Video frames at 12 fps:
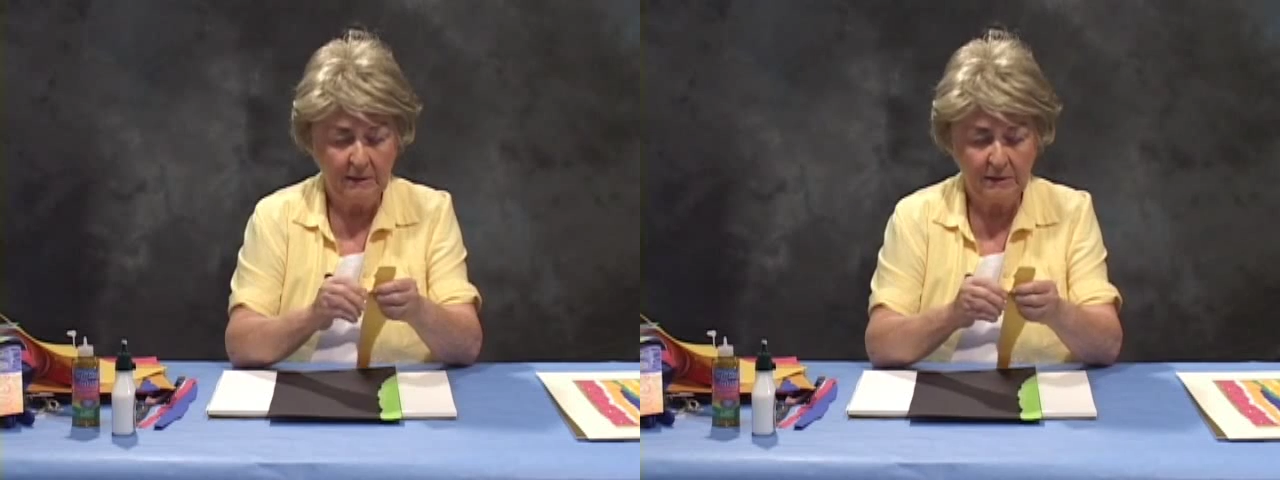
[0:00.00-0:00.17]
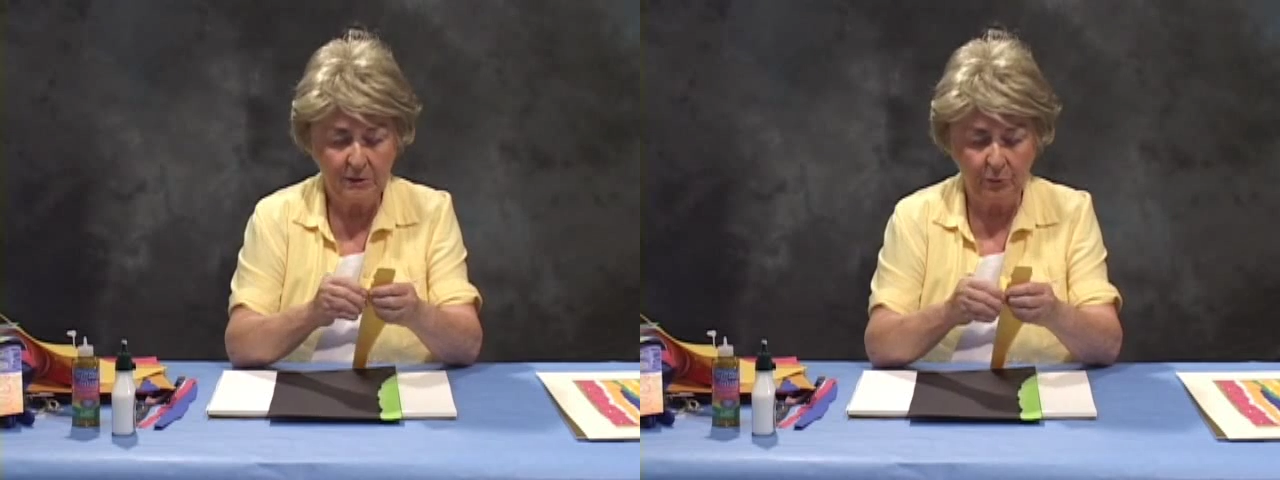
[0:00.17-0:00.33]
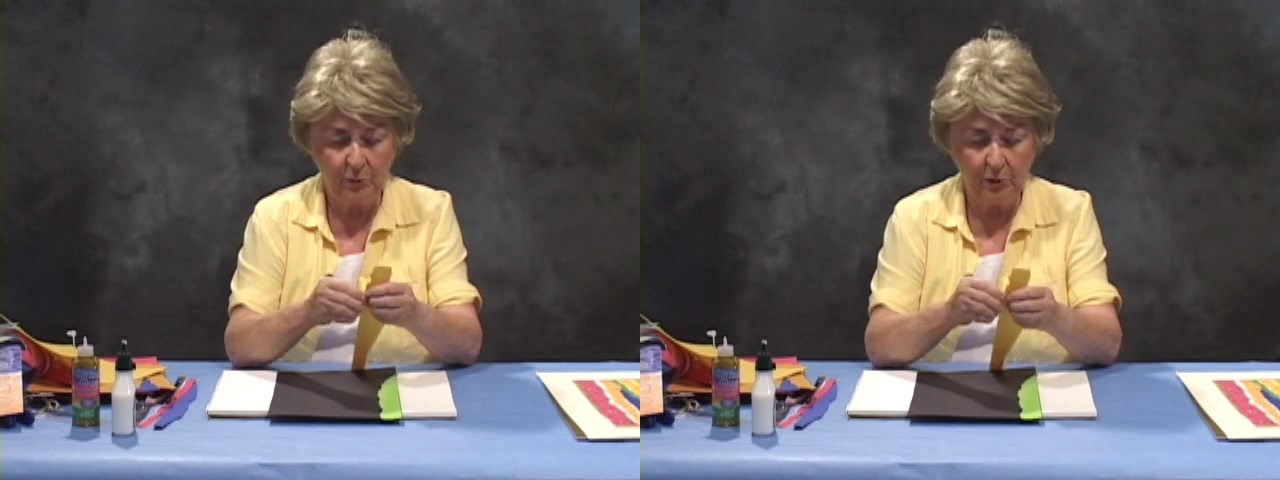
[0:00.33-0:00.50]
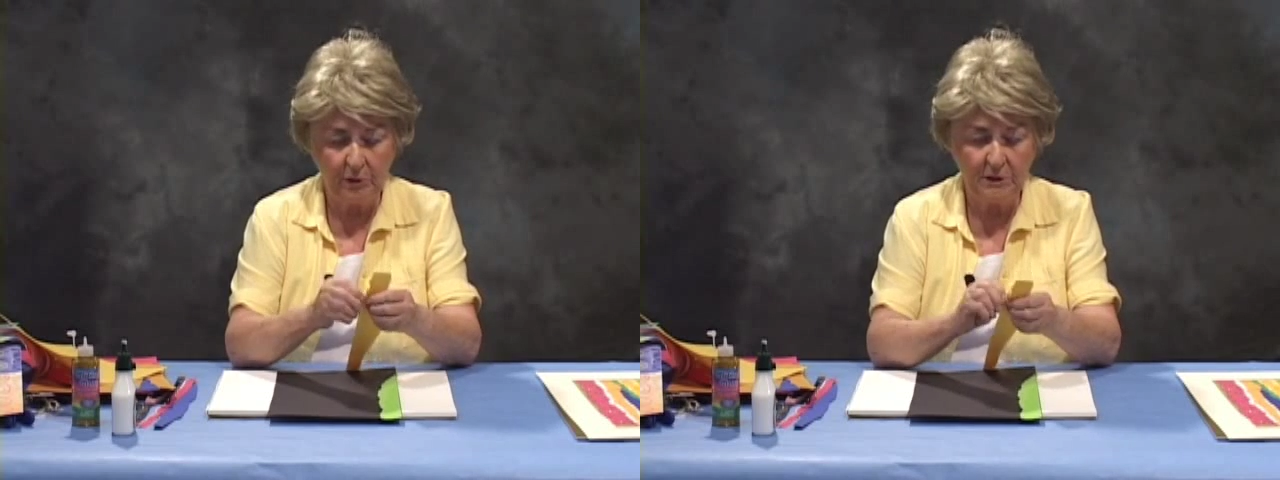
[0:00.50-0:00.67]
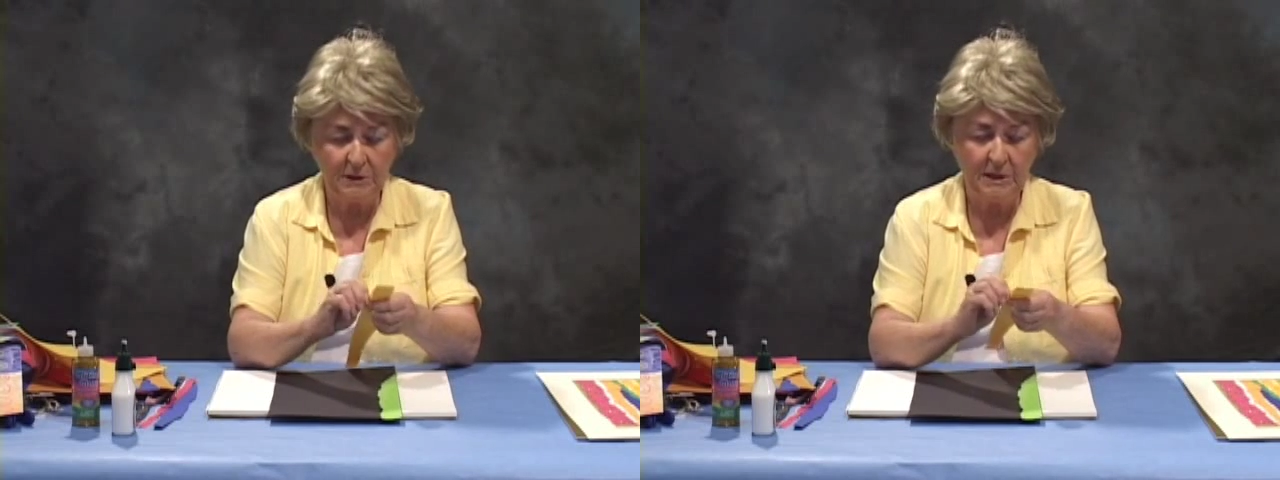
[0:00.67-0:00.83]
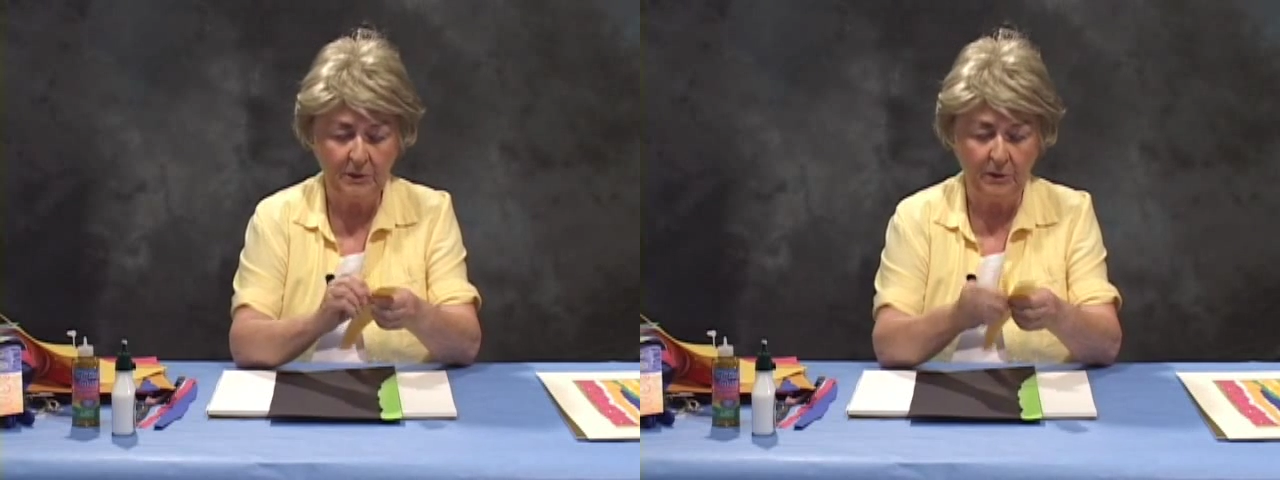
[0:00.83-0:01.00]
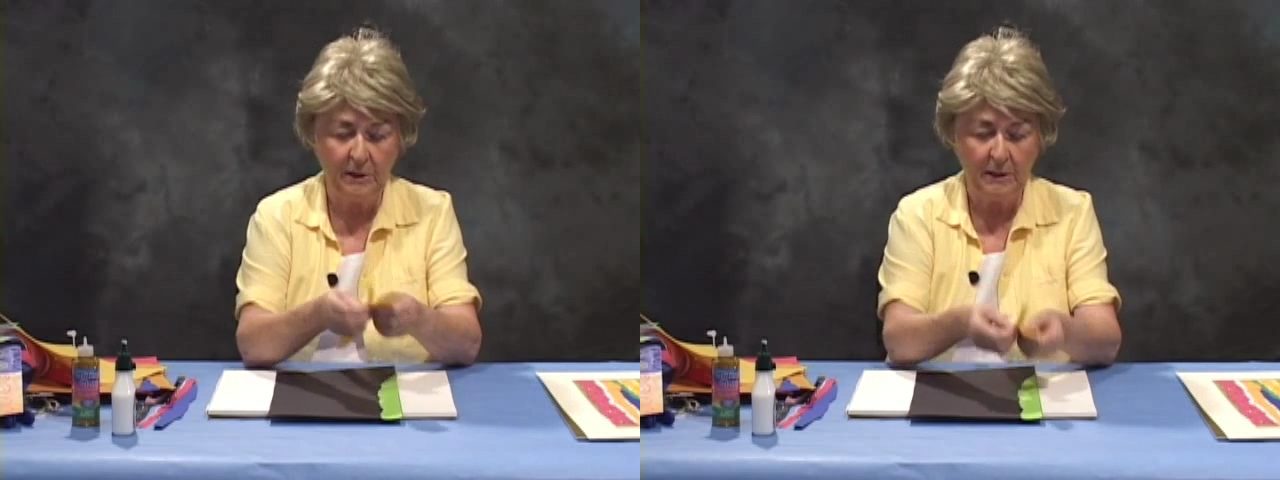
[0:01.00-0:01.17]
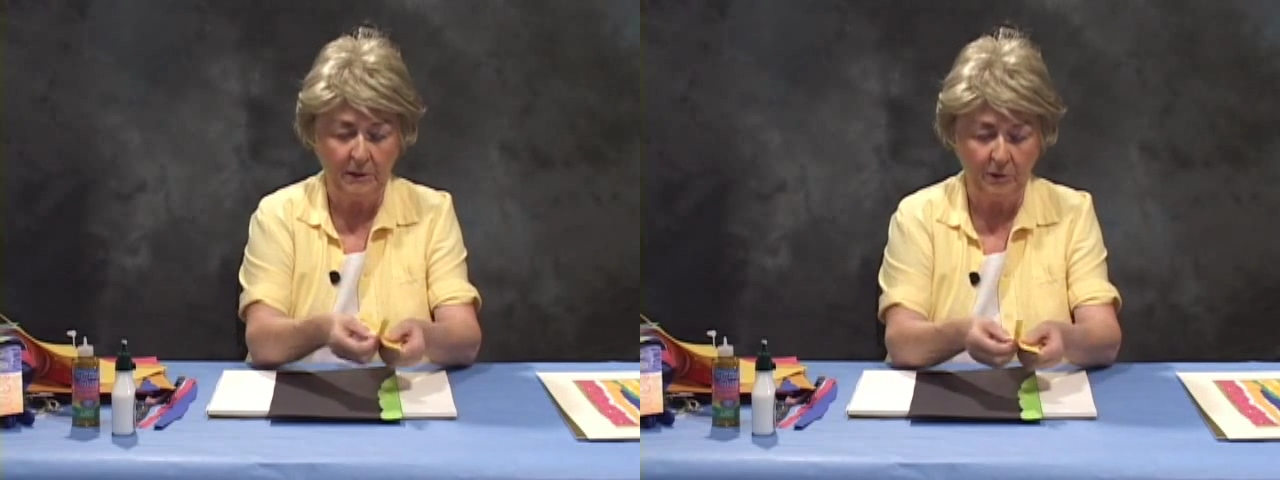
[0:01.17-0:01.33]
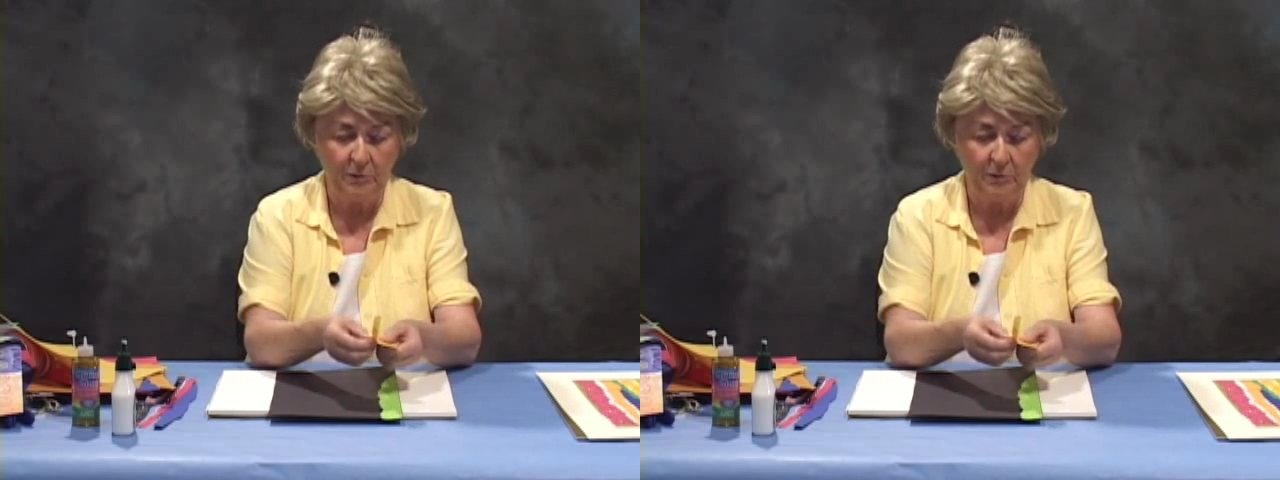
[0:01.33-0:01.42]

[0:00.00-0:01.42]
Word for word: so we're going to tear again.